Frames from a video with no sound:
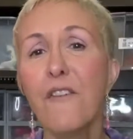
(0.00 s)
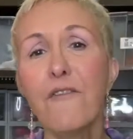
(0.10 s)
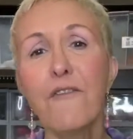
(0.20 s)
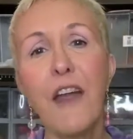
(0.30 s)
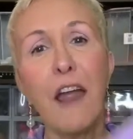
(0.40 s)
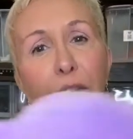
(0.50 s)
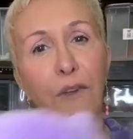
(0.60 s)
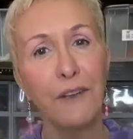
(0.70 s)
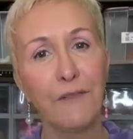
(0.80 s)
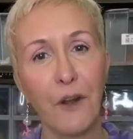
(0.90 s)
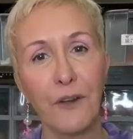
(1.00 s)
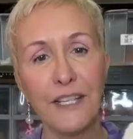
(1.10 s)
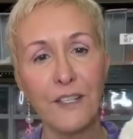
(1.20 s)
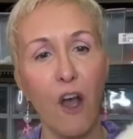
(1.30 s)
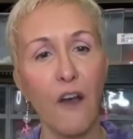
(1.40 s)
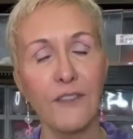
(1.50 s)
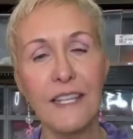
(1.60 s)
Very, very soft.